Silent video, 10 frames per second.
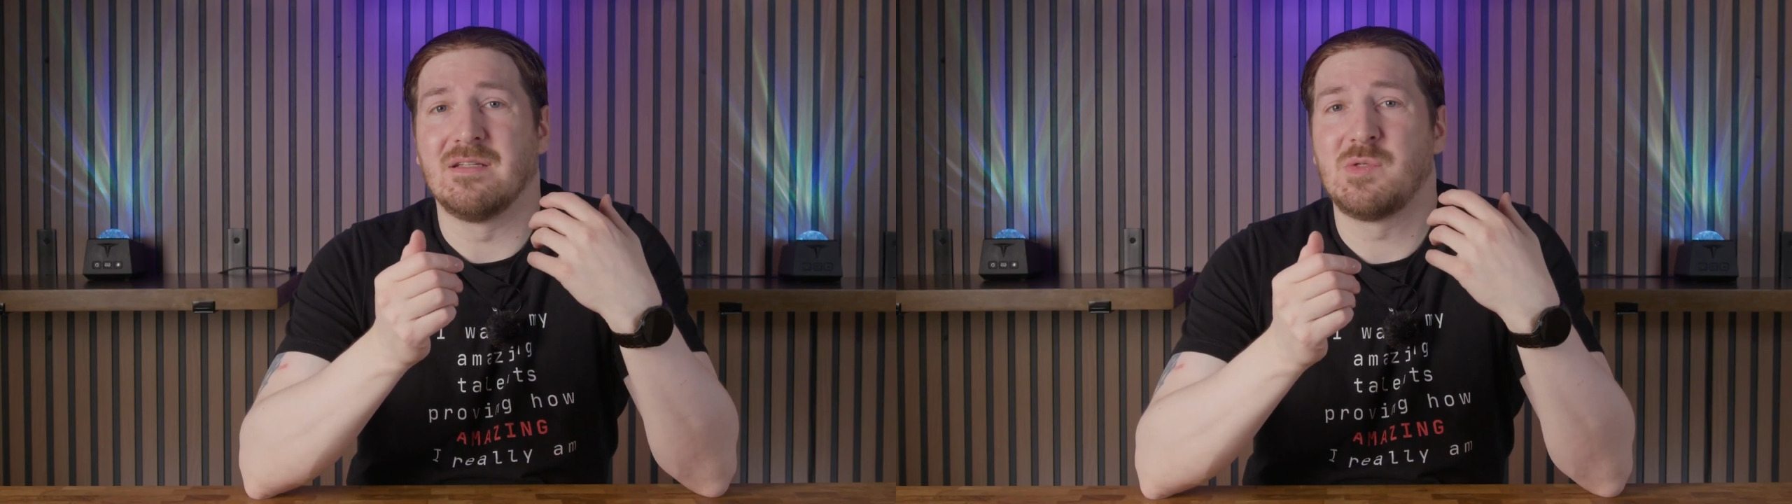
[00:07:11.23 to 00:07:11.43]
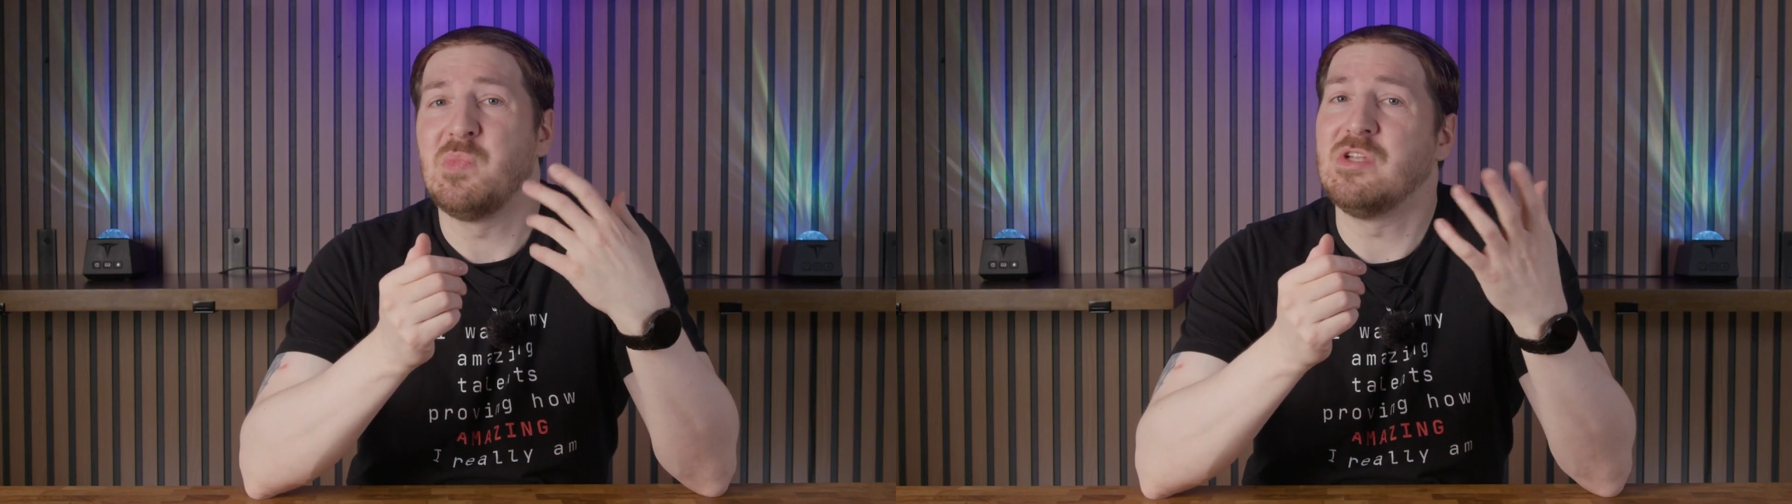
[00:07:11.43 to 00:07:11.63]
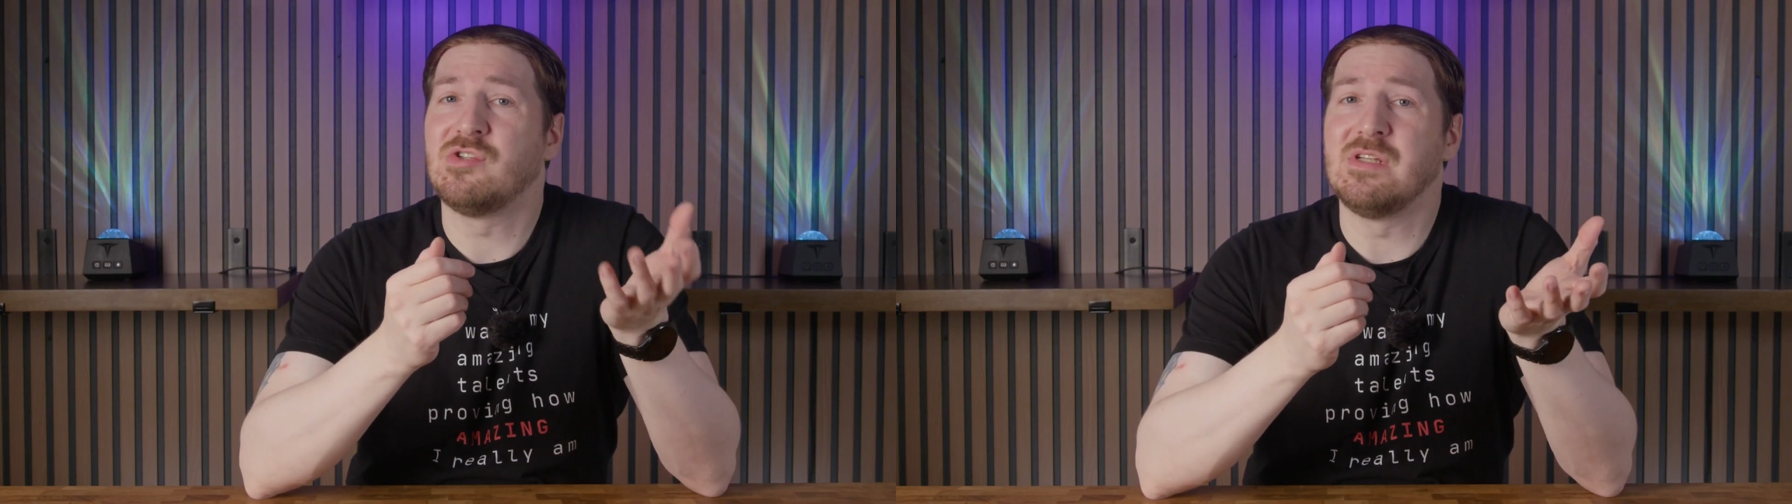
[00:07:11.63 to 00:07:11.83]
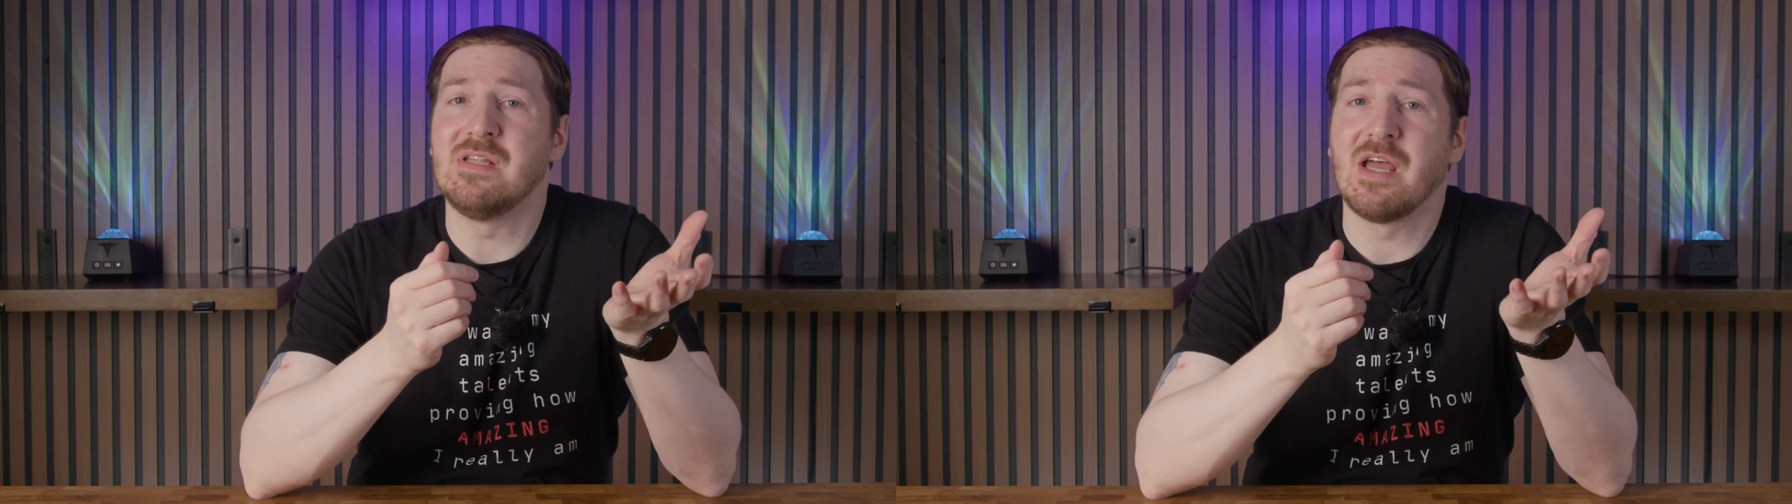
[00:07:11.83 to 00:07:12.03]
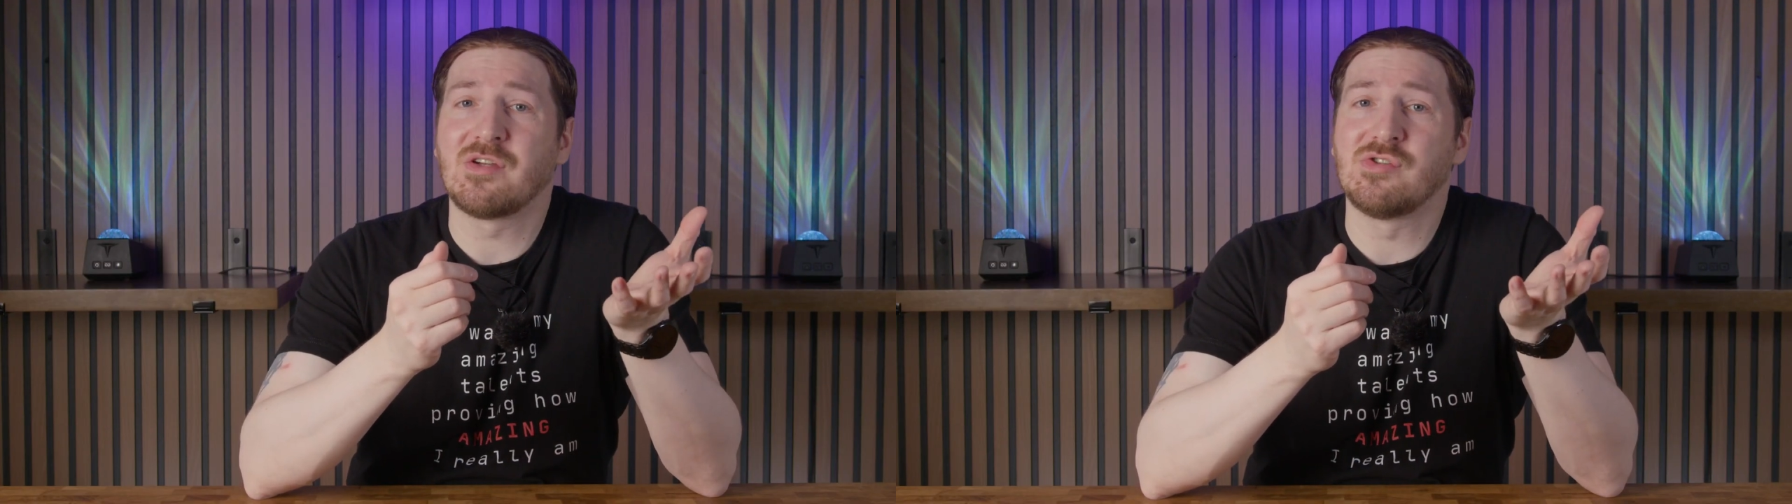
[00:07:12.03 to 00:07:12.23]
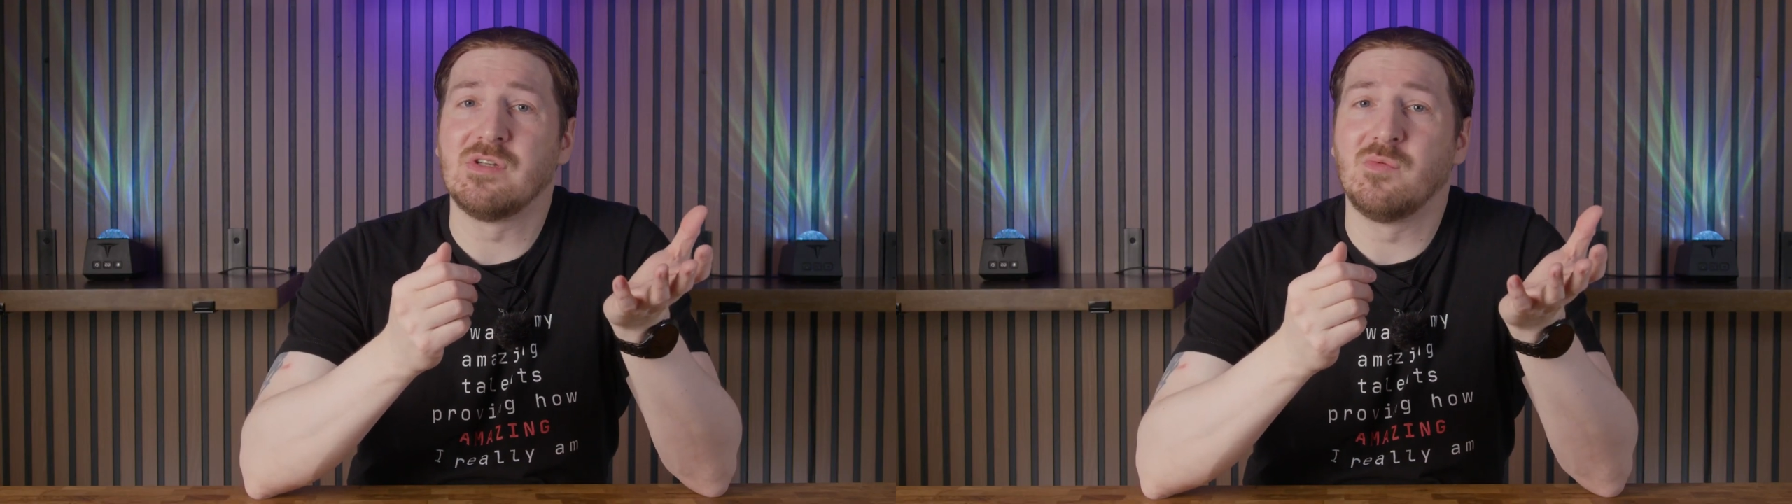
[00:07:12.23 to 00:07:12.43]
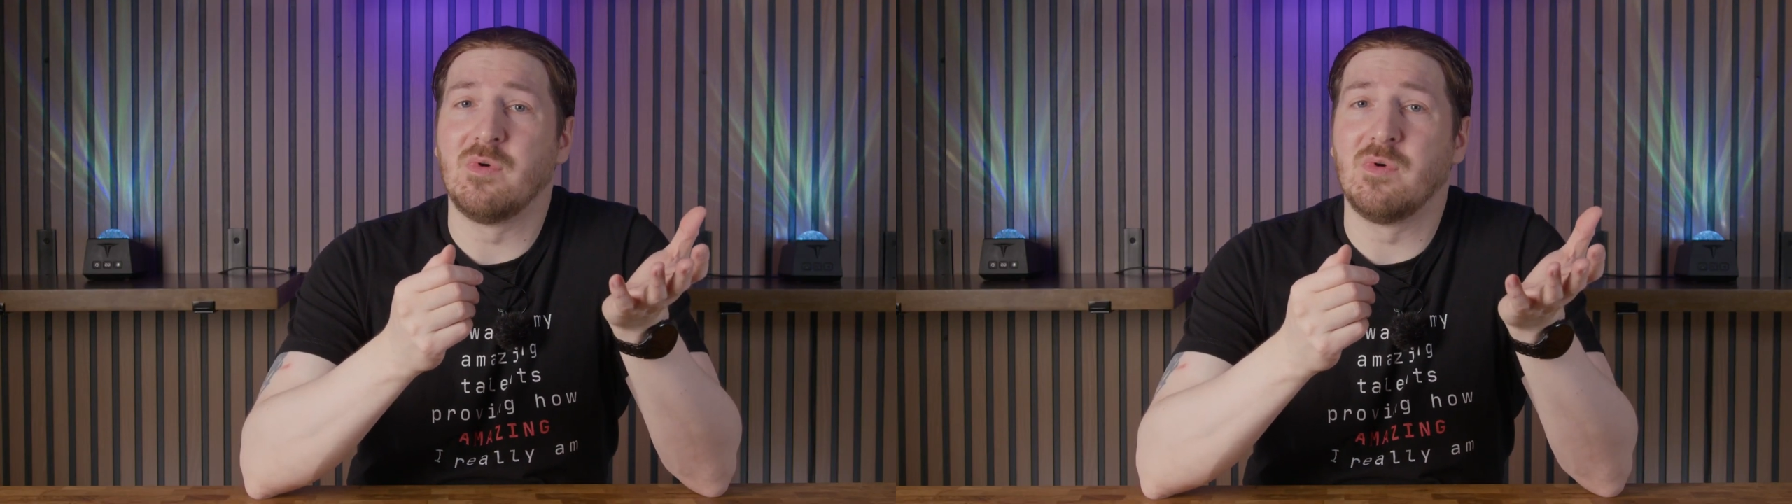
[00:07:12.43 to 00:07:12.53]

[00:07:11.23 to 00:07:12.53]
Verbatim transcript: speech detection